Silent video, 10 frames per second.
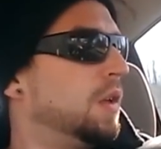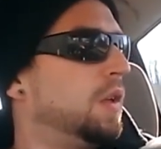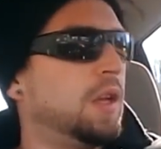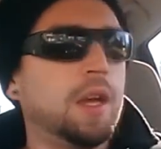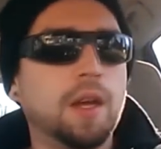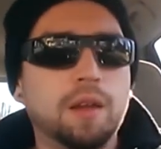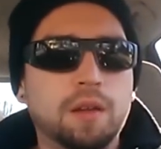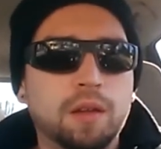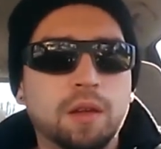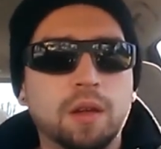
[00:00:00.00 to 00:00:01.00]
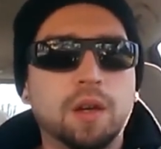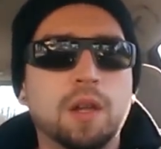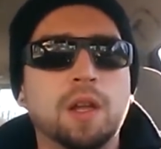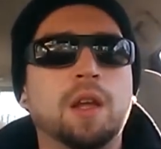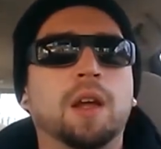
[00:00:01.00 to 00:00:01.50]
yeah.
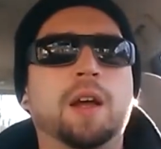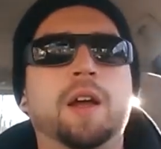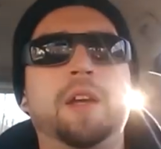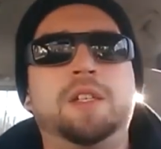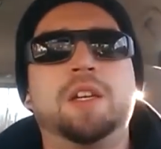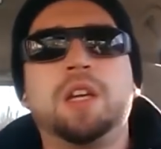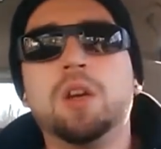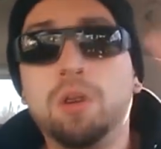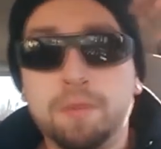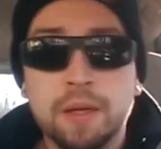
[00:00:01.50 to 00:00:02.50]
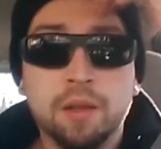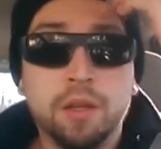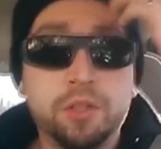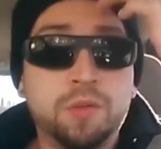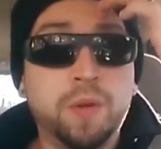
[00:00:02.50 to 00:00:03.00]
I tend to go on my
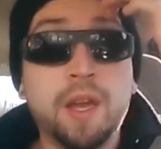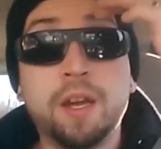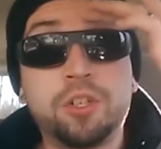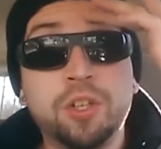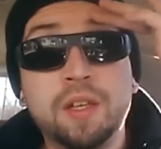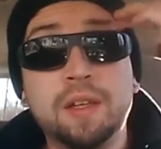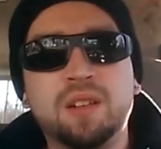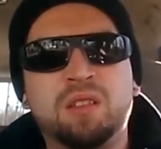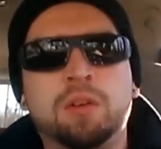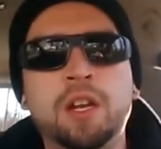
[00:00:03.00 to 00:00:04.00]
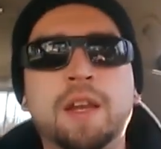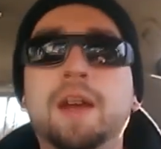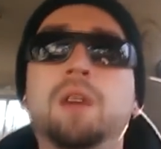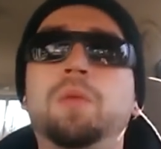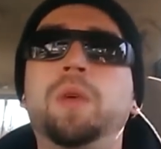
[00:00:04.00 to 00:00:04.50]
lunch. We actually, right
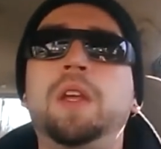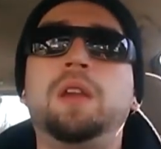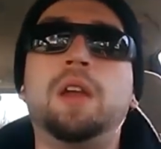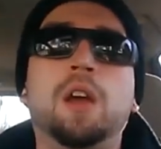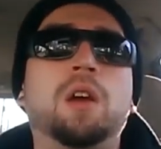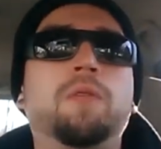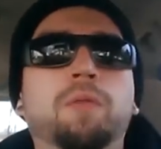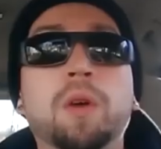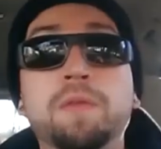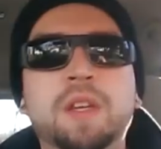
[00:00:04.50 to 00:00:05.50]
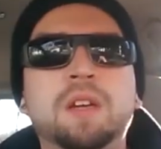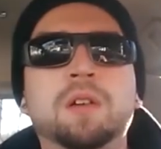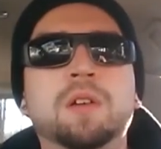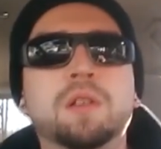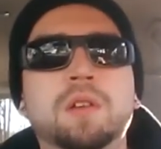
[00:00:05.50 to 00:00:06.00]
now, we have one
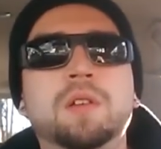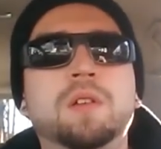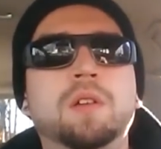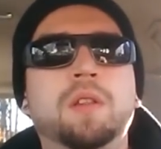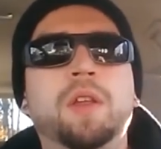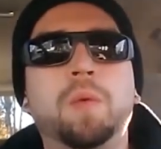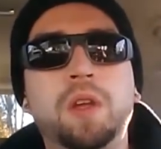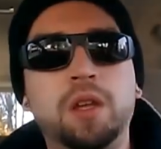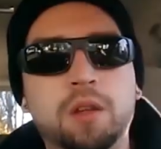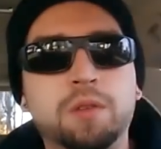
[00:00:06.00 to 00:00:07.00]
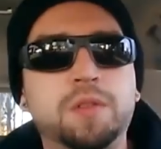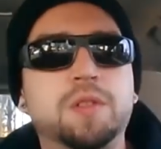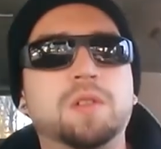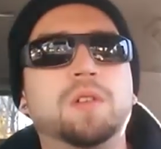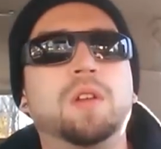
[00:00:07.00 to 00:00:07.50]
vehicle that we
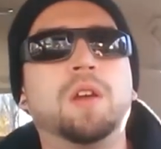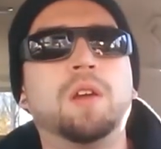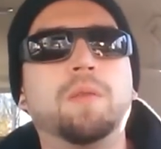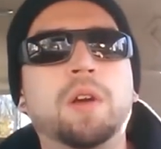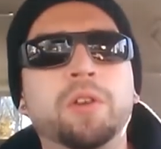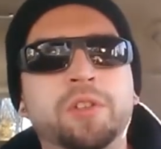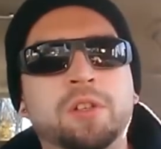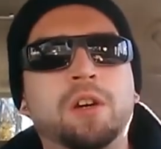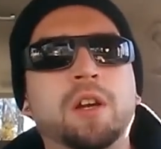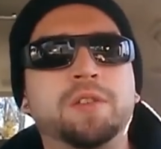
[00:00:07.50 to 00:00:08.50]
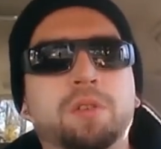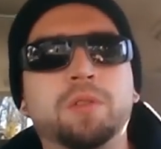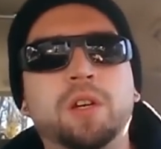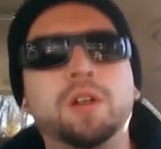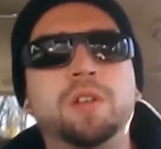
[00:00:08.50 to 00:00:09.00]
use. Our oldest daughter has her
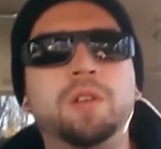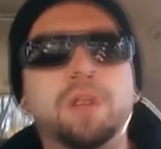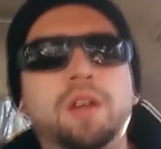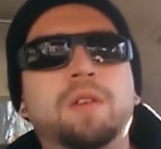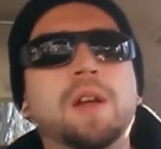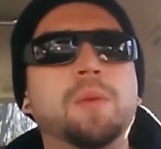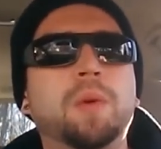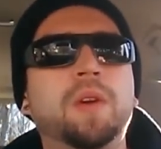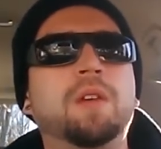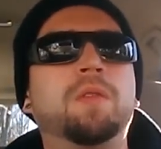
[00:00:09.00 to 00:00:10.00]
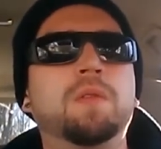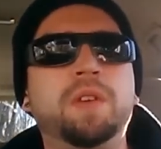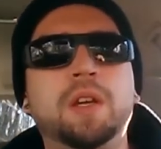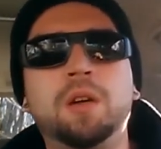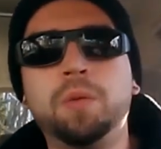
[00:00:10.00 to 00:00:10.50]
own car too to get around, but we have one
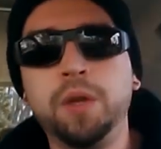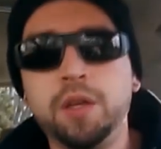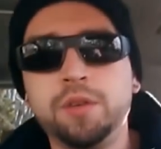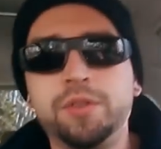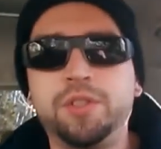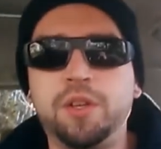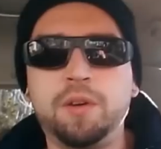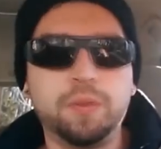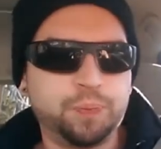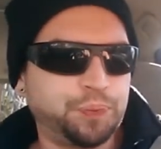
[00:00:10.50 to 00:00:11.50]
vehicle we use, so